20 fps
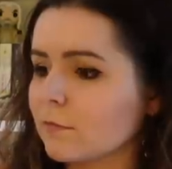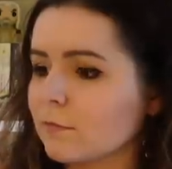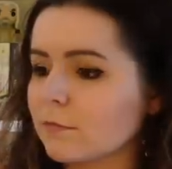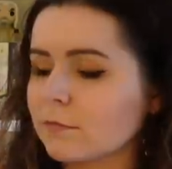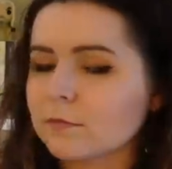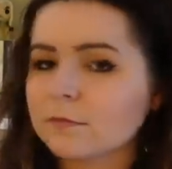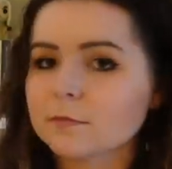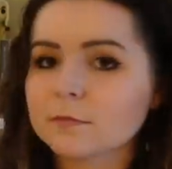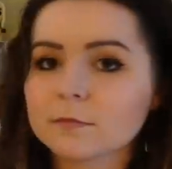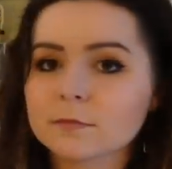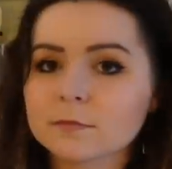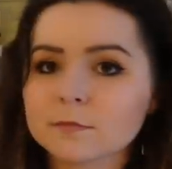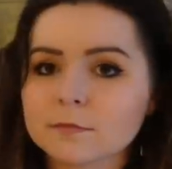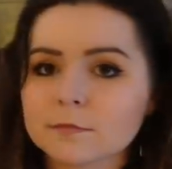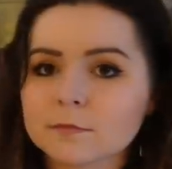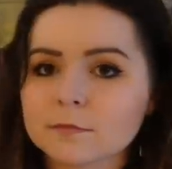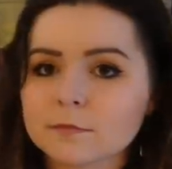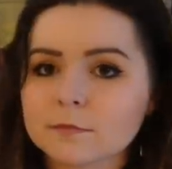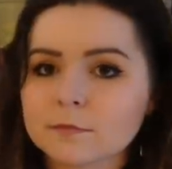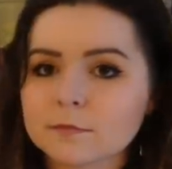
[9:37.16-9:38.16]

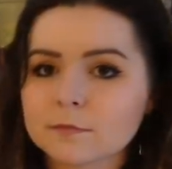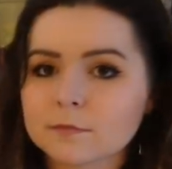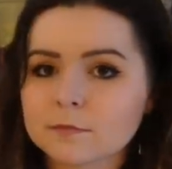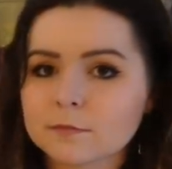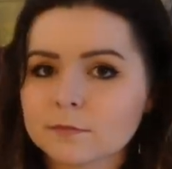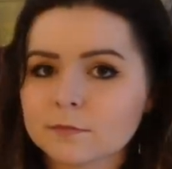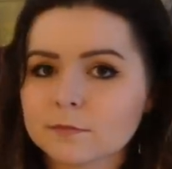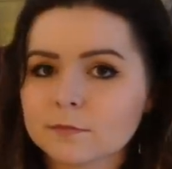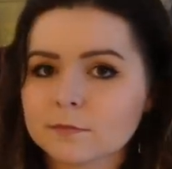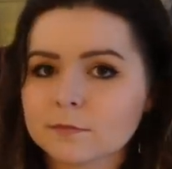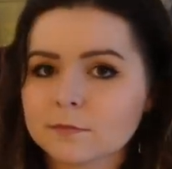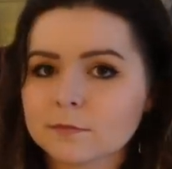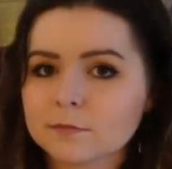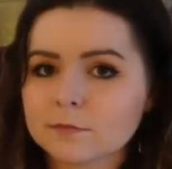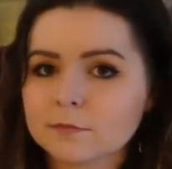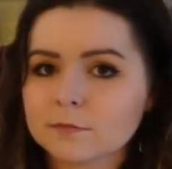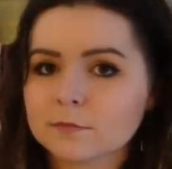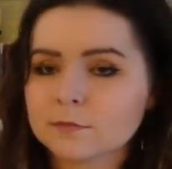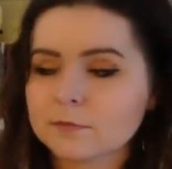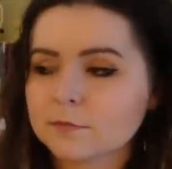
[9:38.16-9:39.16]

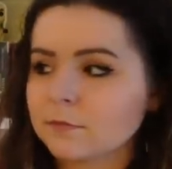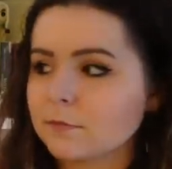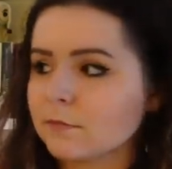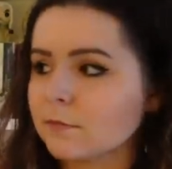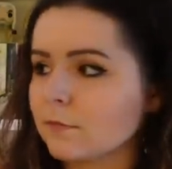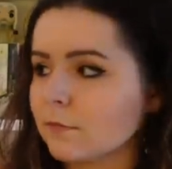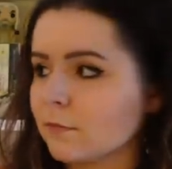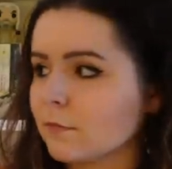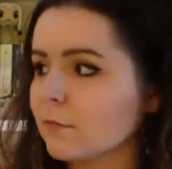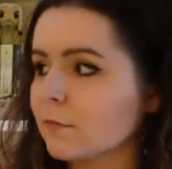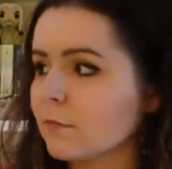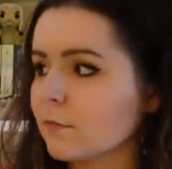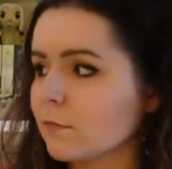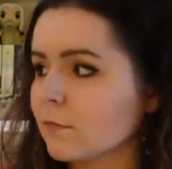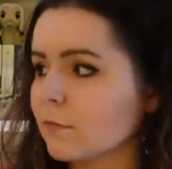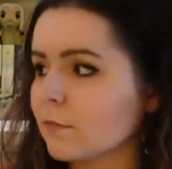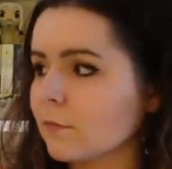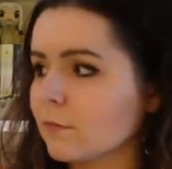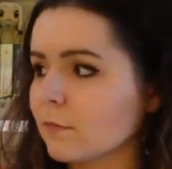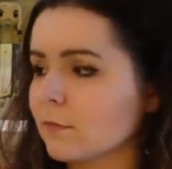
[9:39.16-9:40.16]

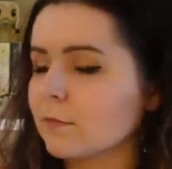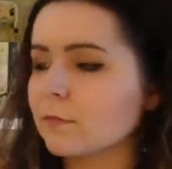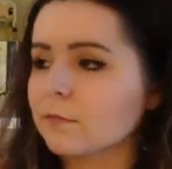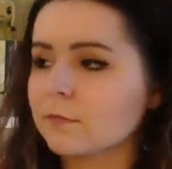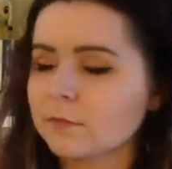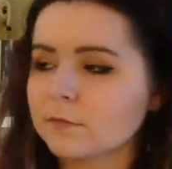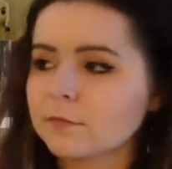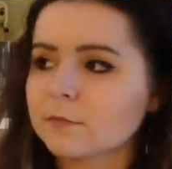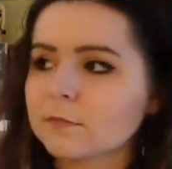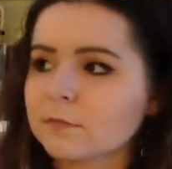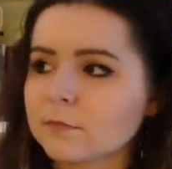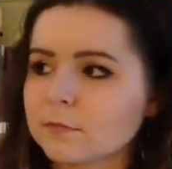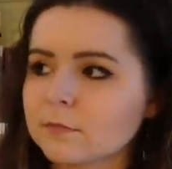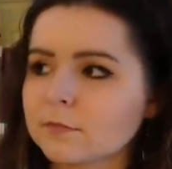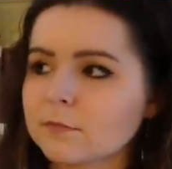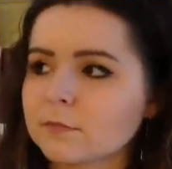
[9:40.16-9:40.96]
(silent)